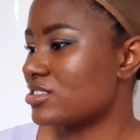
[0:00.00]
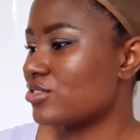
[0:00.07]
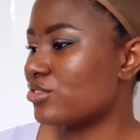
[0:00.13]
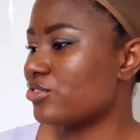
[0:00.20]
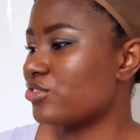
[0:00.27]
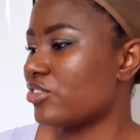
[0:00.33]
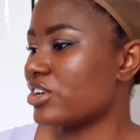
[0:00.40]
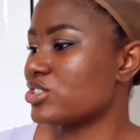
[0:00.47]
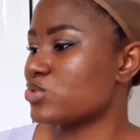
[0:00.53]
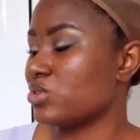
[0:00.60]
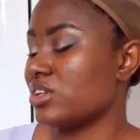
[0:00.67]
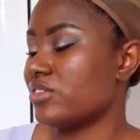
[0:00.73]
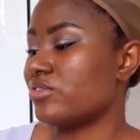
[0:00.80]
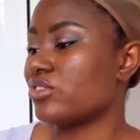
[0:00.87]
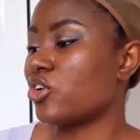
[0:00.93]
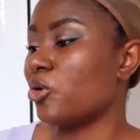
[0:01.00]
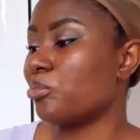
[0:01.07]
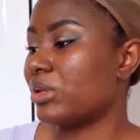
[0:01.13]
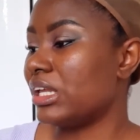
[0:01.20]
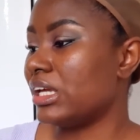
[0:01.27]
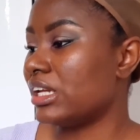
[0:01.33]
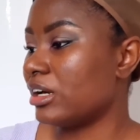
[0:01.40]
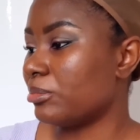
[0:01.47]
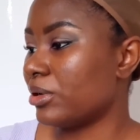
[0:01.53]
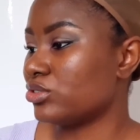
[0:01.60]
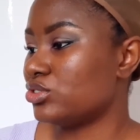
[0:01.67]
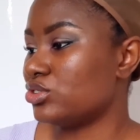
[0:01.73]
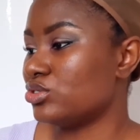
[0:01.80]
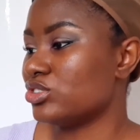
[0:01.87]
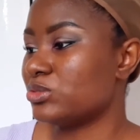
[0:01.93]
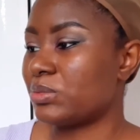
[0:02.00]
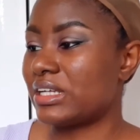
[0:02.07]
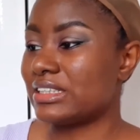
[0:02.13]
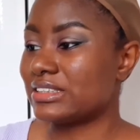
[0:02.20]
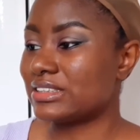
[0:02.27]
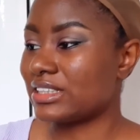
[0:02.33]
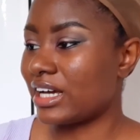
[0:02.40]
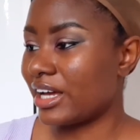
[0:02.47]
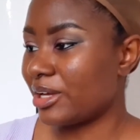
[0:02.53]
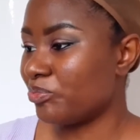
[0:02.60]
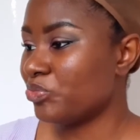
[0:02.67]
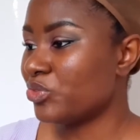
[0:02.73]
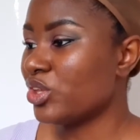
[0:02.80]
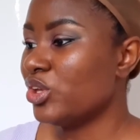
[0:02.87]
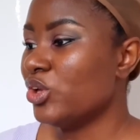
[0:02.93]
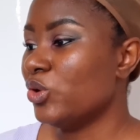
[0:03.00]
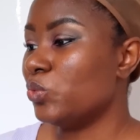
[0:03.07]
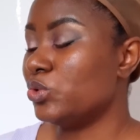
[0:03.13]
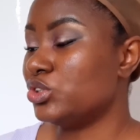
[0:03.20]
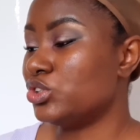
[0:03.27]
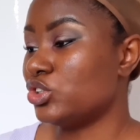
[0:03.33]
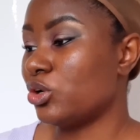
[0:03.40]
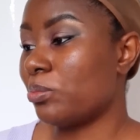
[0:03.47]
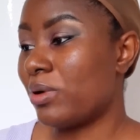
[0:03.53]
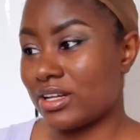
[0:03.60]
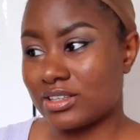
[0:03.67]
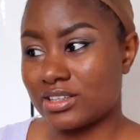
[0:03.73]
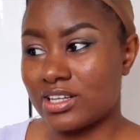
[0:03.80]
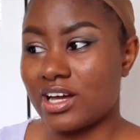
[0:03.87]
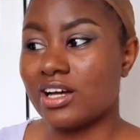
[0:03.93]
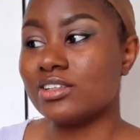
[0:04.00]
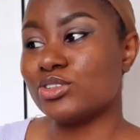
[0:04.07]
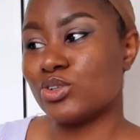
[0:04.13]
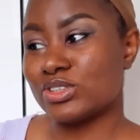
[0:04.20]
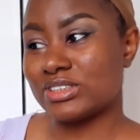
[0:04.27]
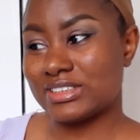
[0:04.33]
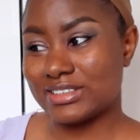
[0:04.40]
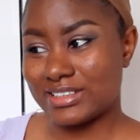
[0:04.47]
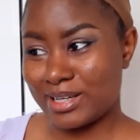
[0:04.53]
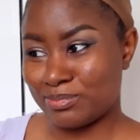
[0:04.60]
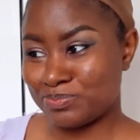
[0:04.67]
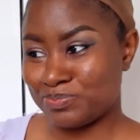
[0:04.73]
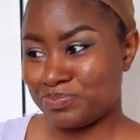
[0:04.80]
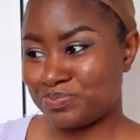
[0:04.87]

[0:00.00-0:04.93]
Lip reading: friends will even complain about you spending time with your partner and not them.